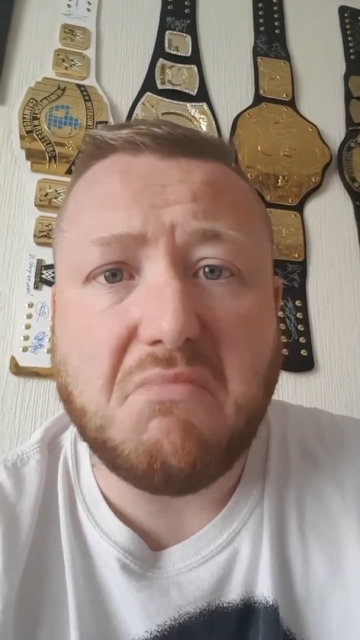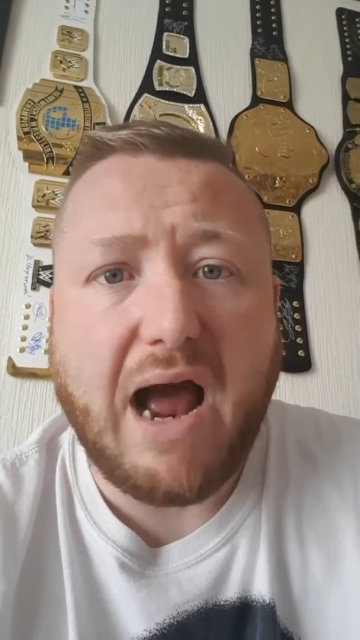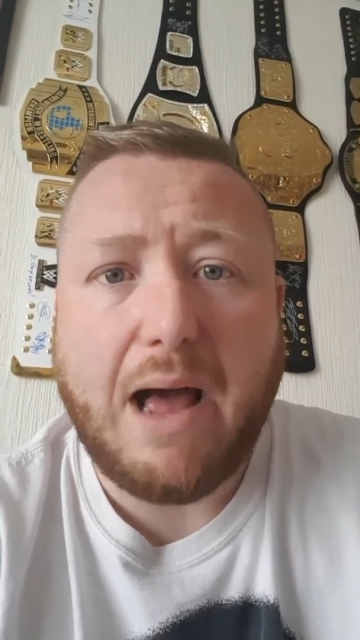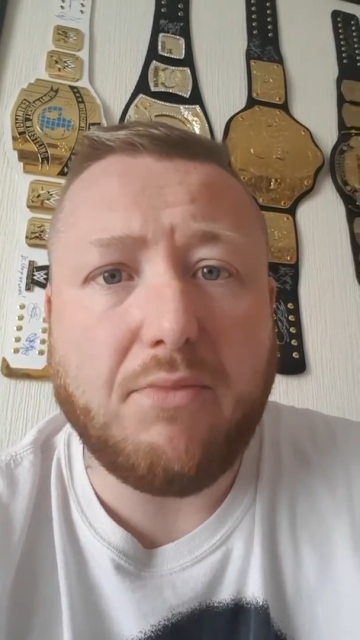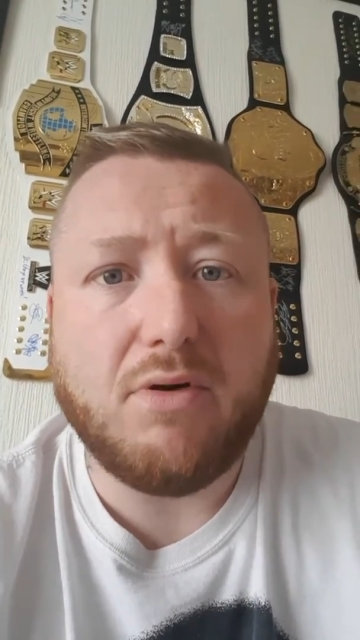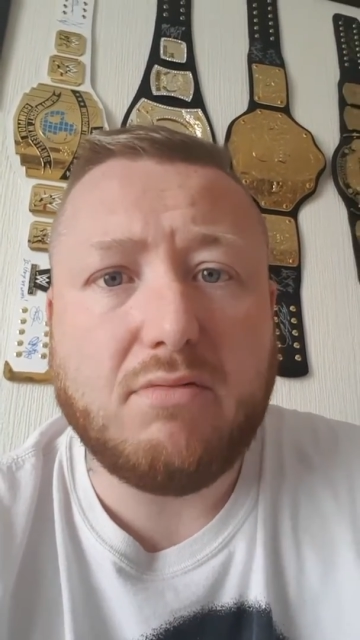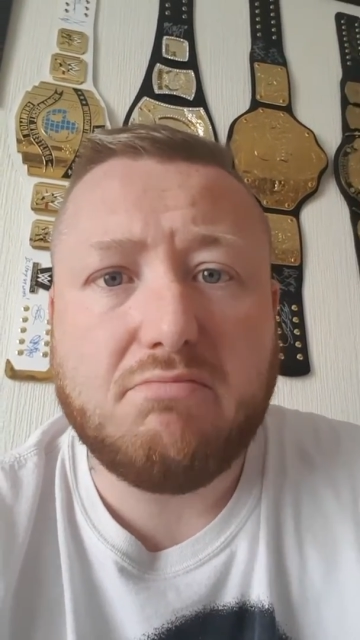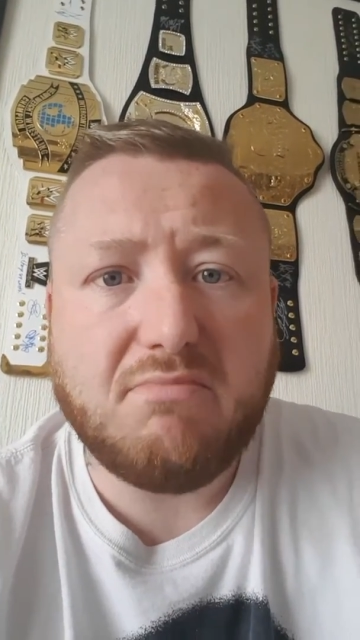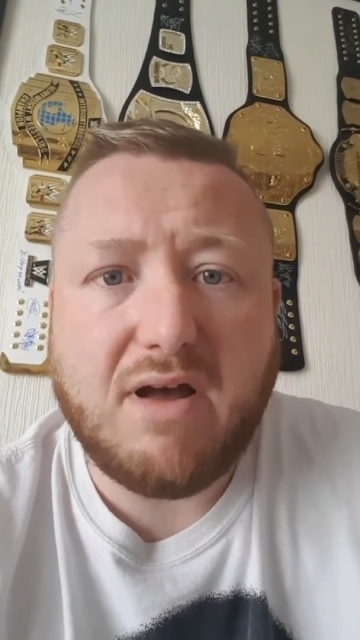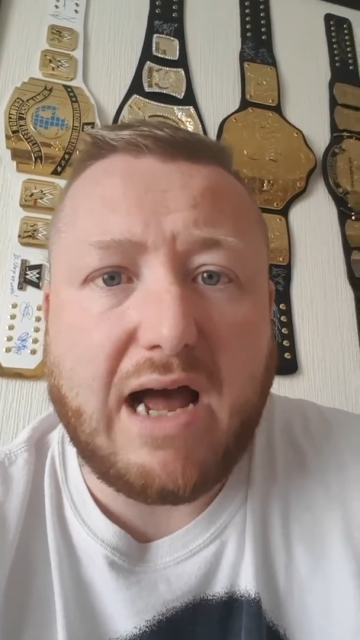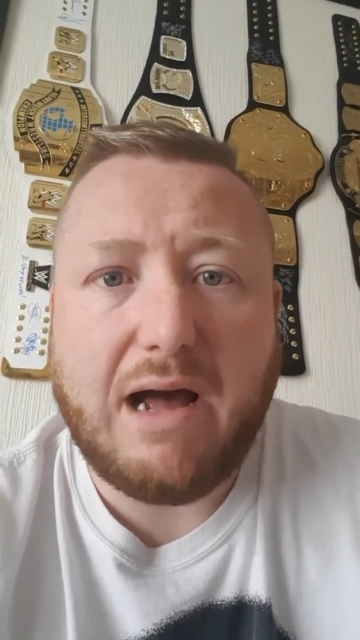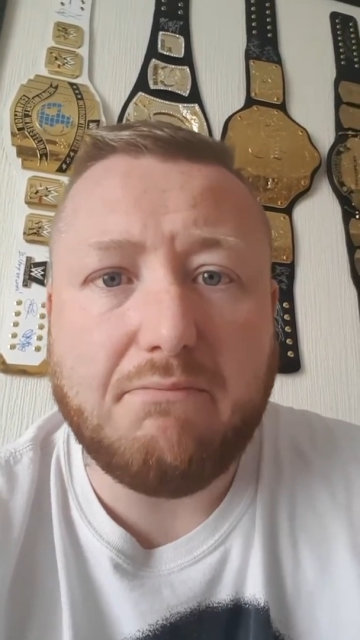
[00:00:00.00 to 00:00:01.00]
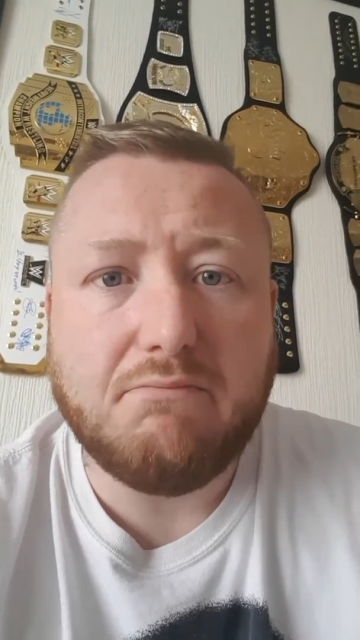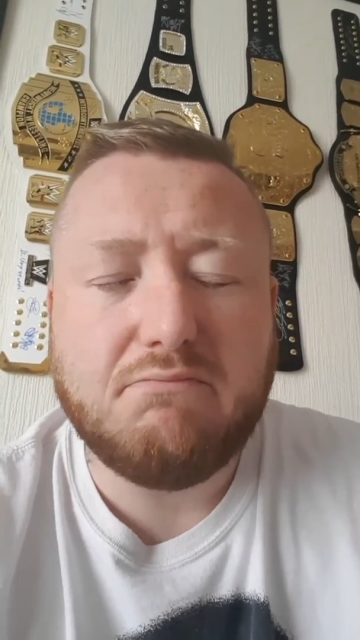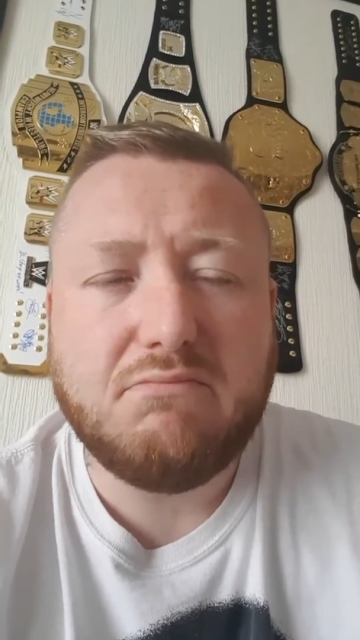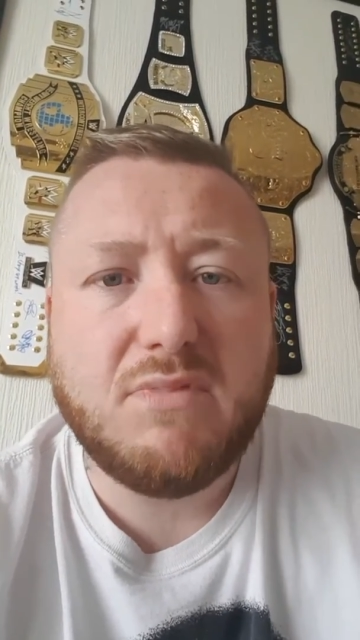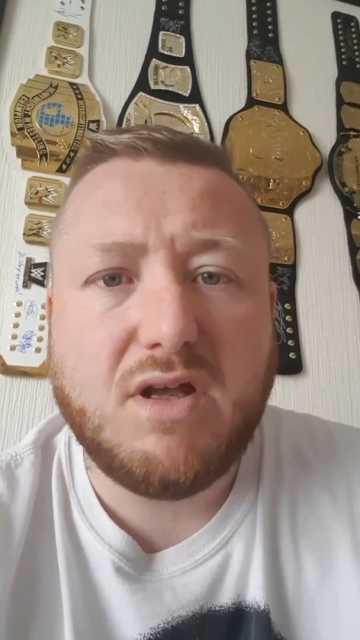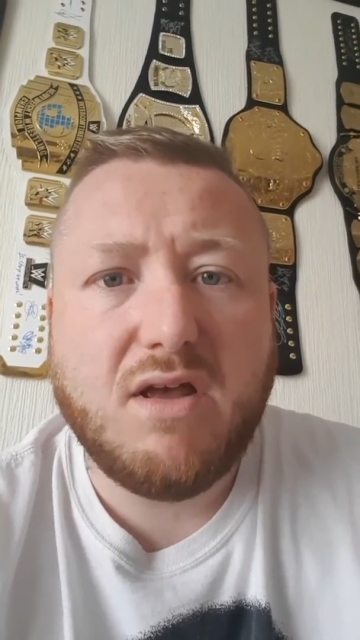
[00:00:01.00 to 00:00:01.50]
I'm
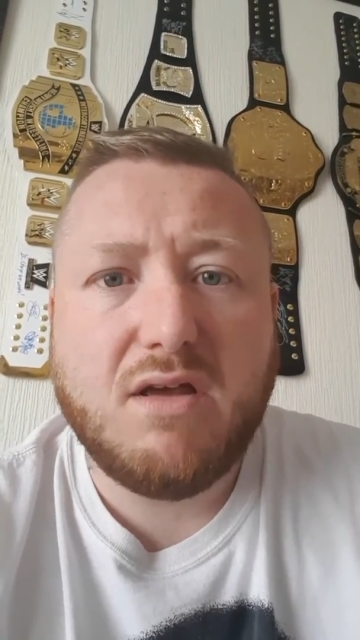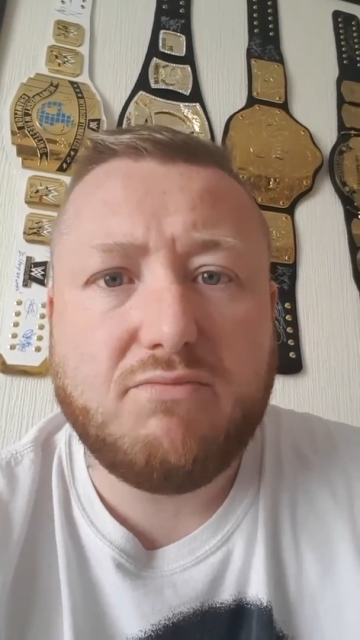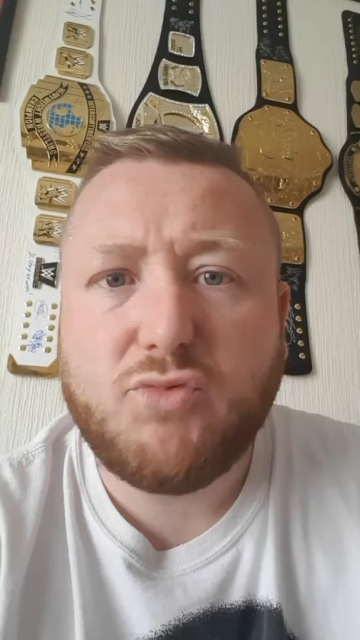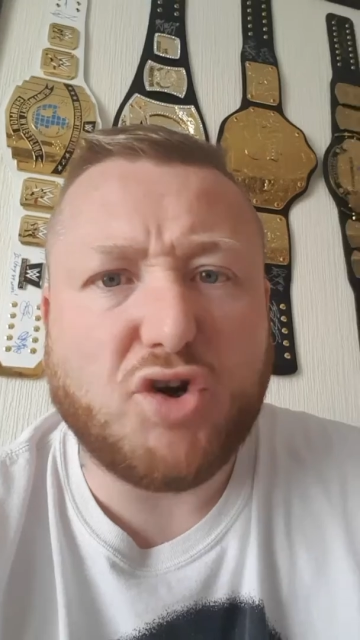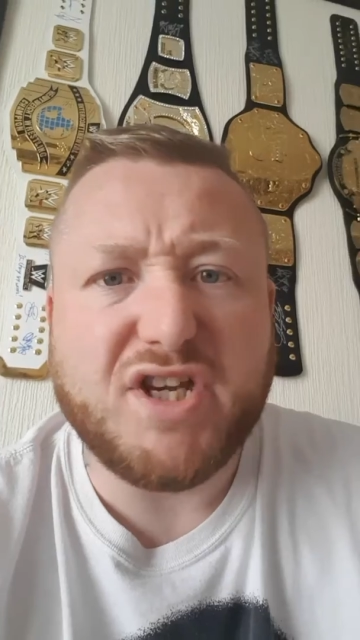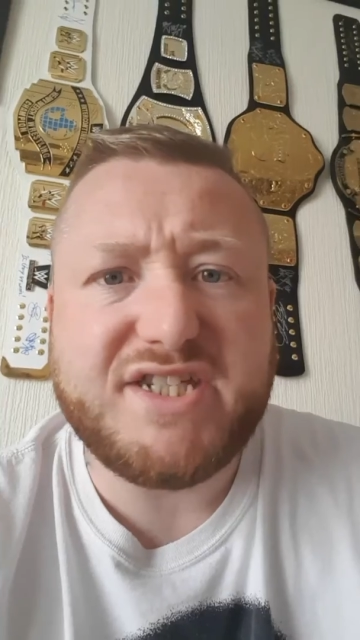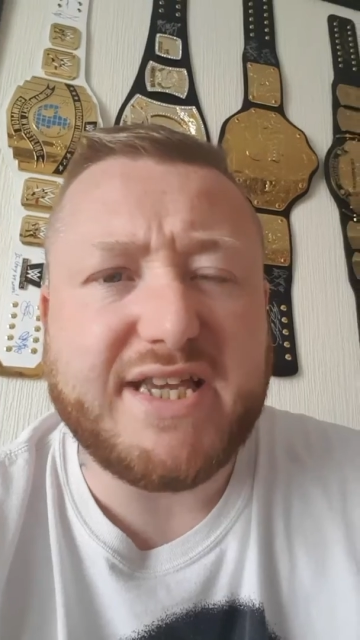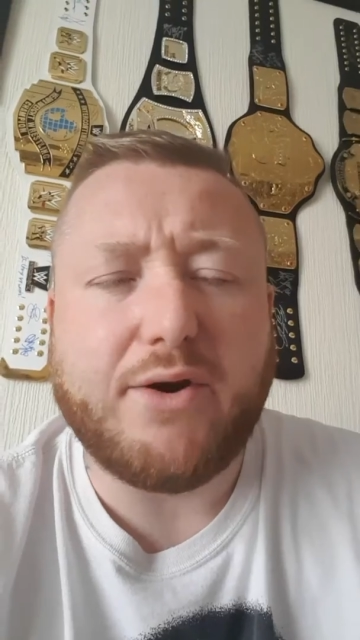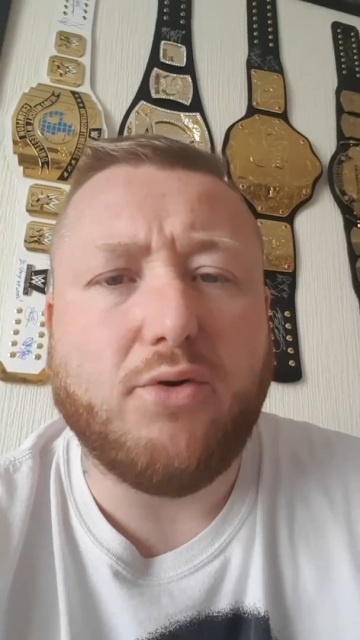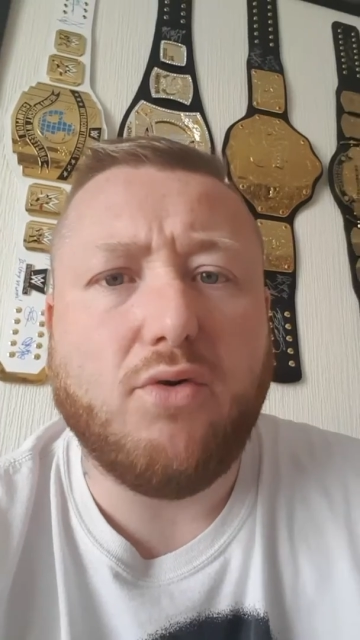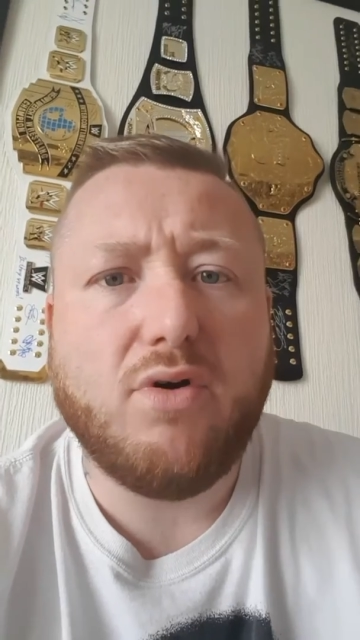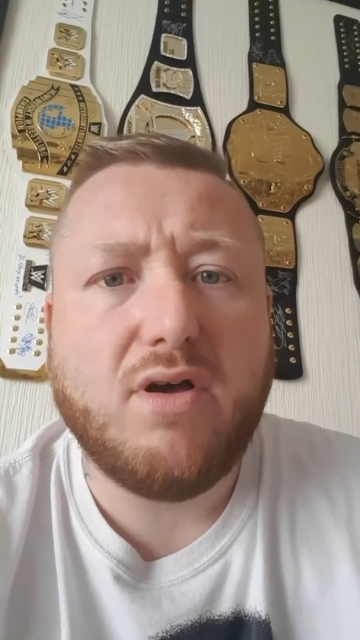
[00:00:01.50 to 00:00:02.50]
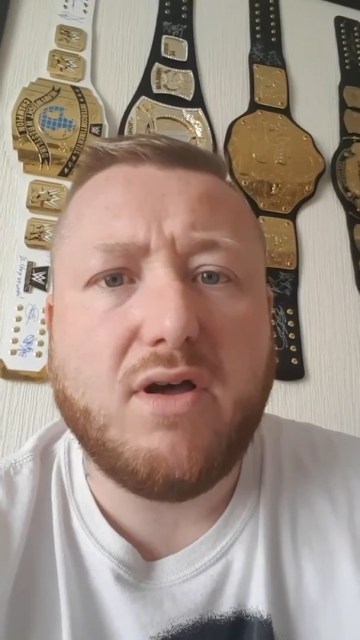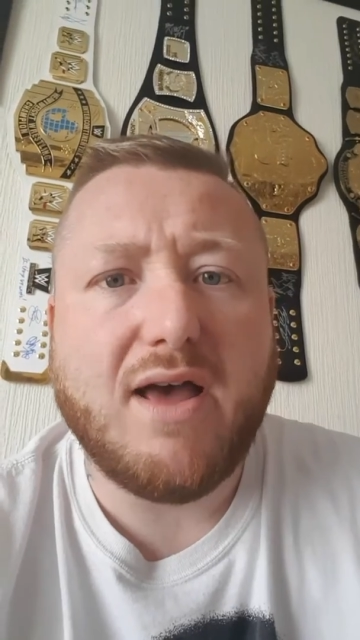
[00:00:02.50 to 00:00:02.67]
not a saddo.